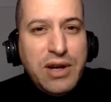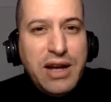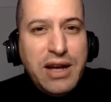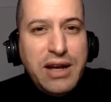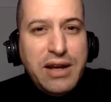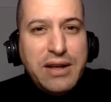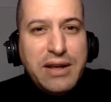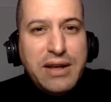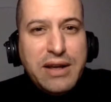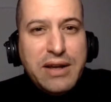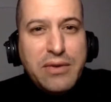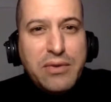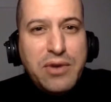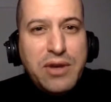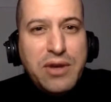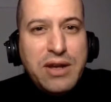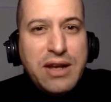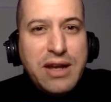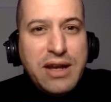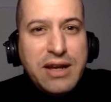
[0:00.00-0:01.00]
when I
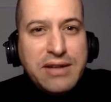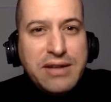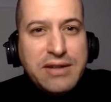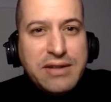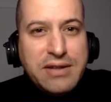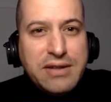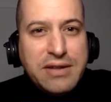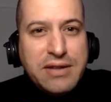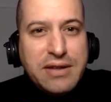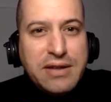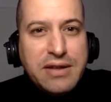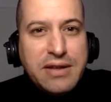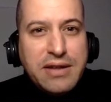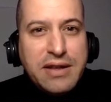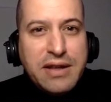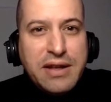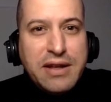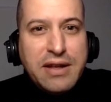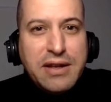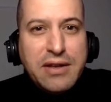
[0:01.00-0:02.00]
realized
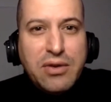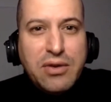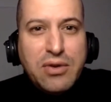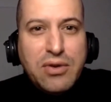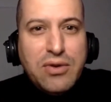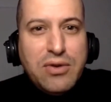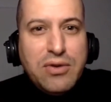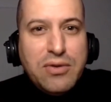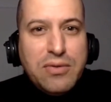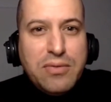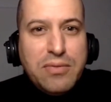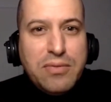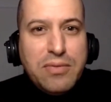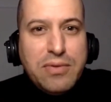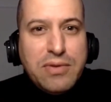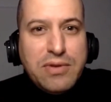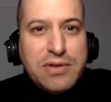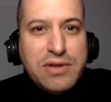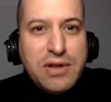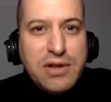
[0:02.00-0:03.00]
that it all
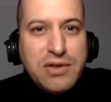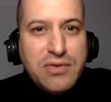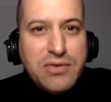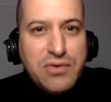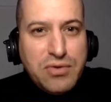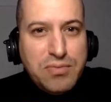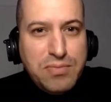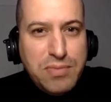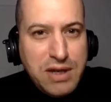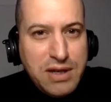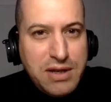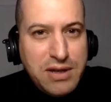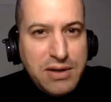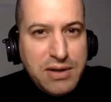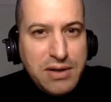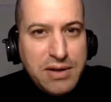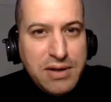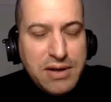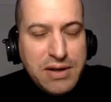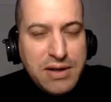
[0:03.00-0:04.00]
starts with
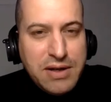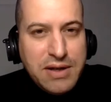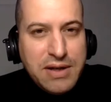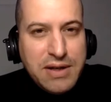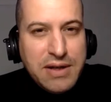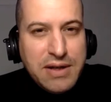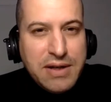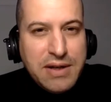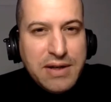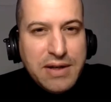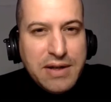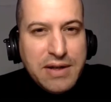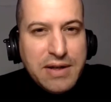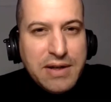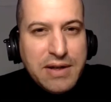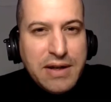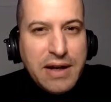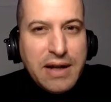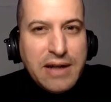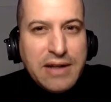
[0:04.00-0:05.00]
me,
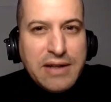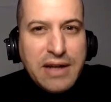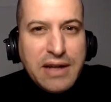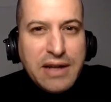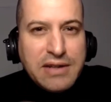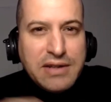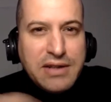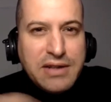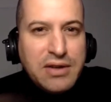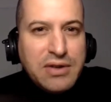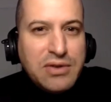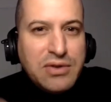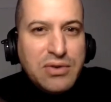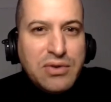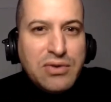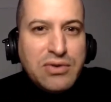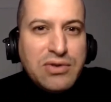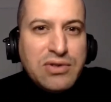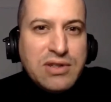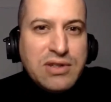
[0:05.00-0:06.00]
I started
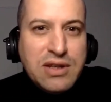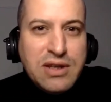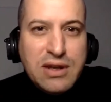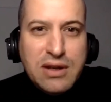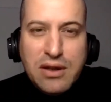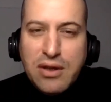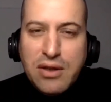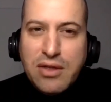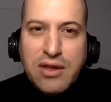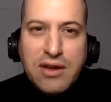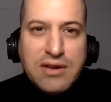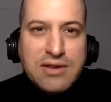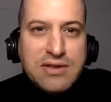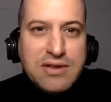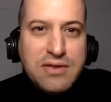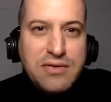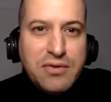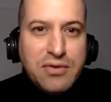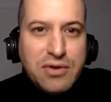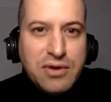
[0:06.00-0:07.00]
to see the things
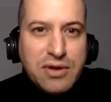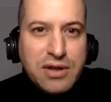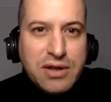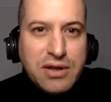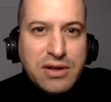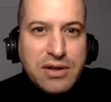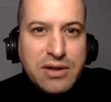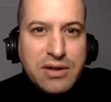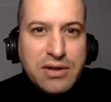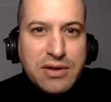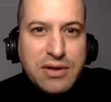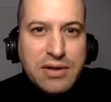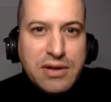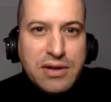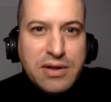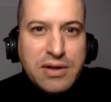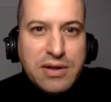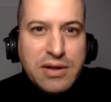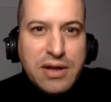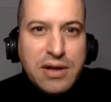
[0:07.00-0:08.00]
differently.
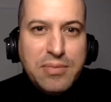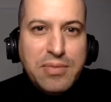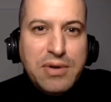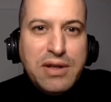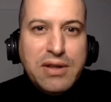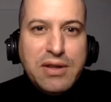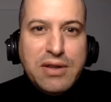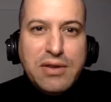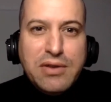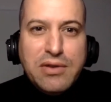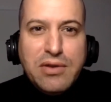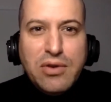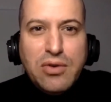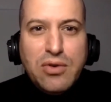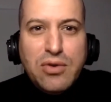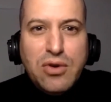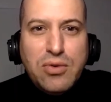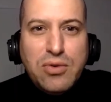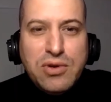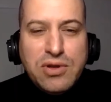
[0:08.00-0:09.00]
I mean,
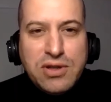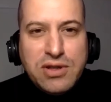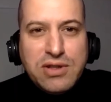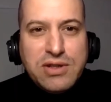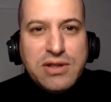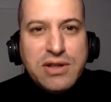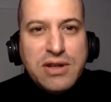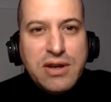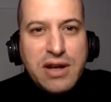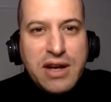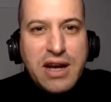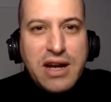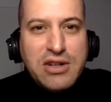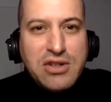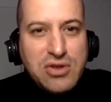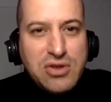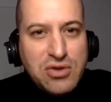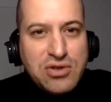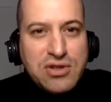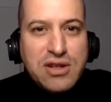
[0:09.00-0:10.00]
you always
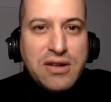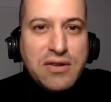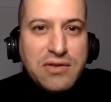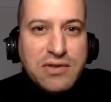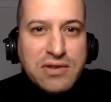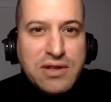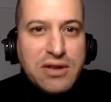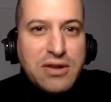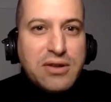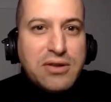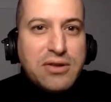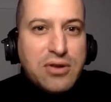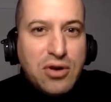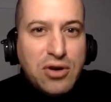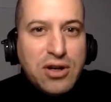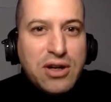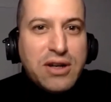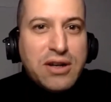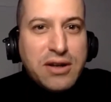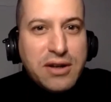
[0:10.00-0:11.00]
catch yourself still
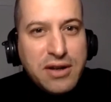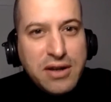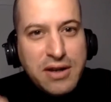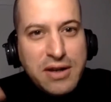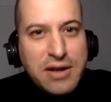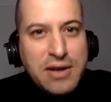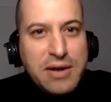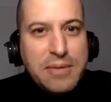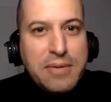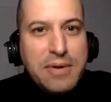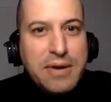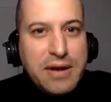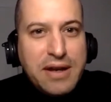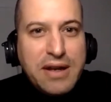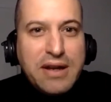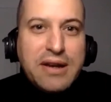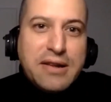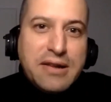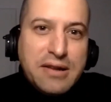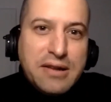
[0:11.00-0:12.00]
talking
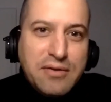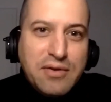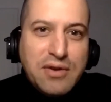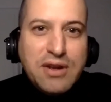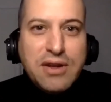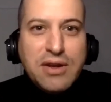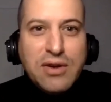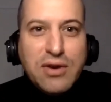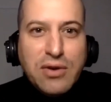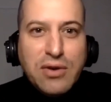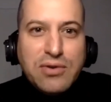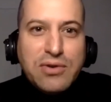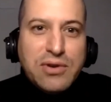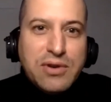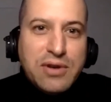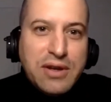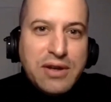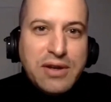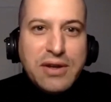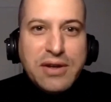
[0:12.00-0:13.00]
negatively, you know,
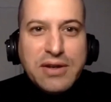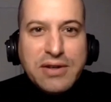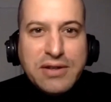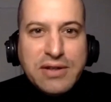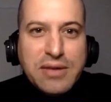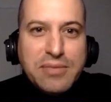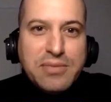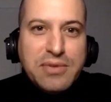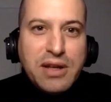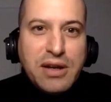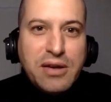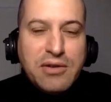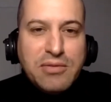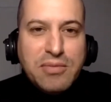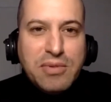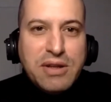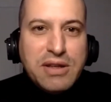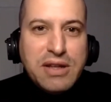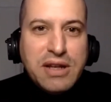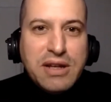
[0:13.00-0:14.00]

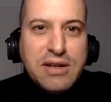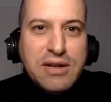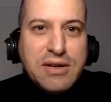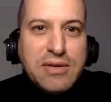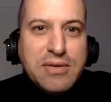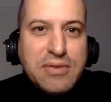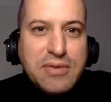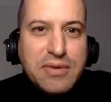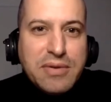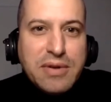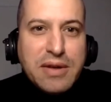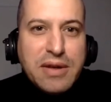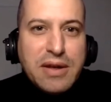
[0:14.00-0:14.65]
sometimes, but then